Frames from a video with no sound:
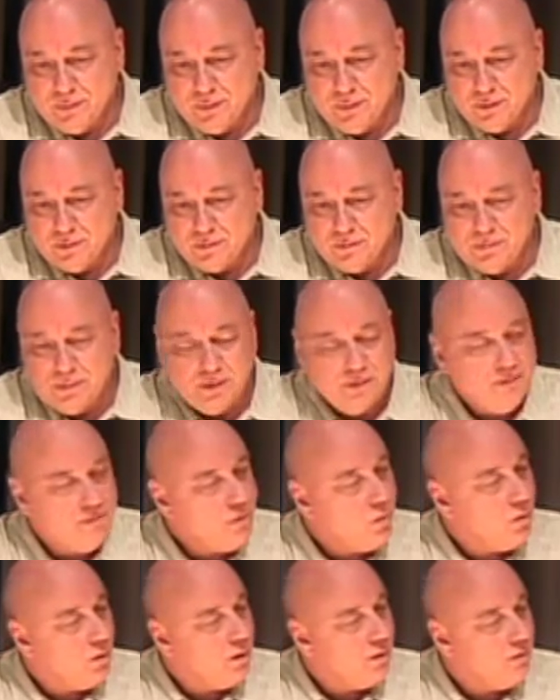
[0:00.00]
there's been
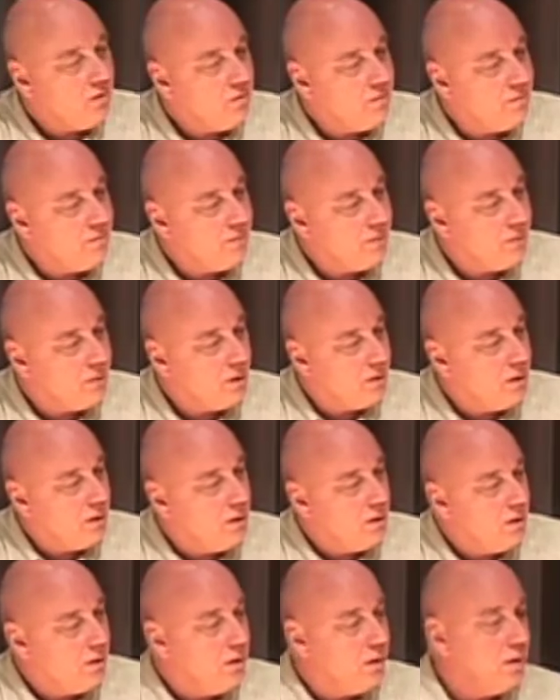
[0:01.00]
4 of them
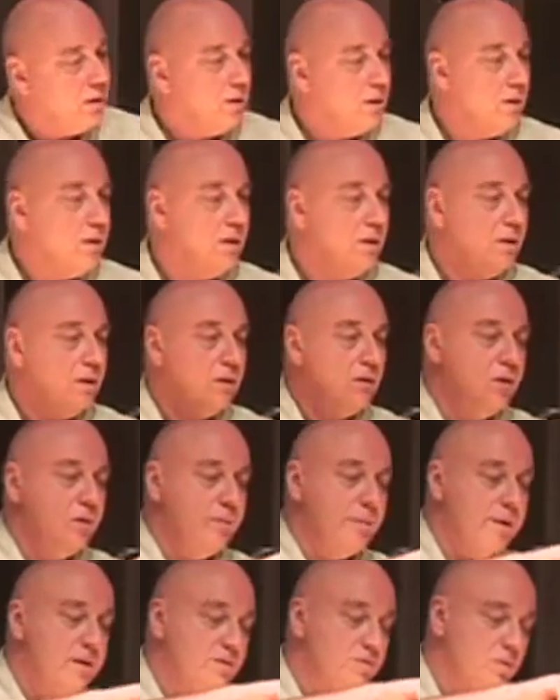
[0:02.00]
on the
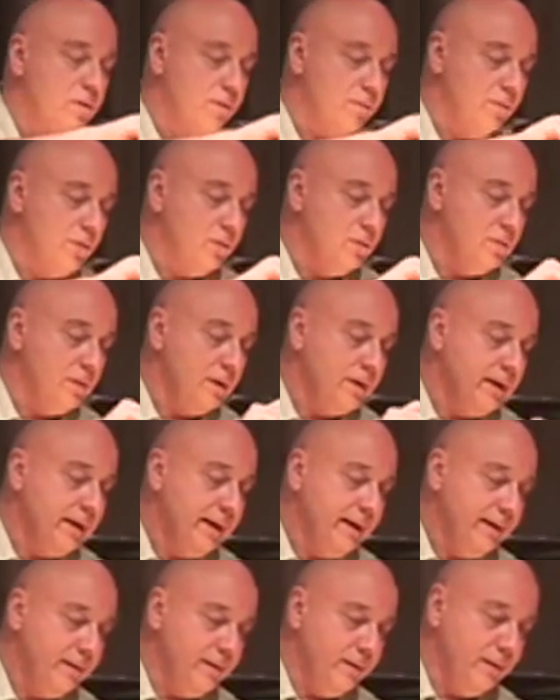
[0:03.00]
bass trombone,
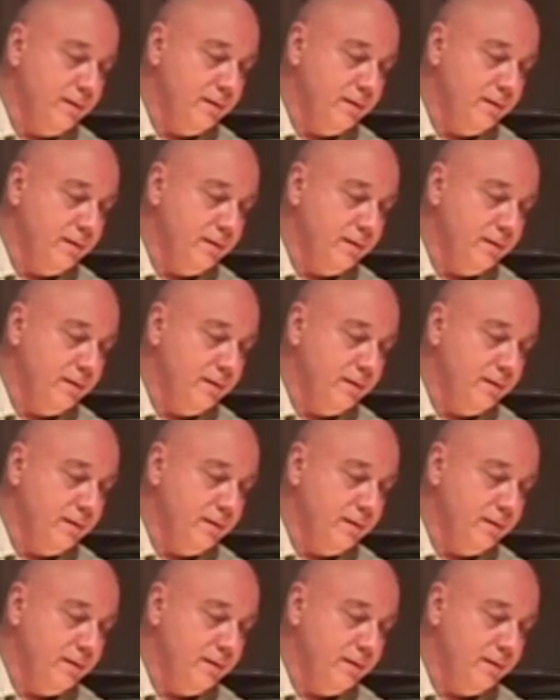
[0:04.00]
and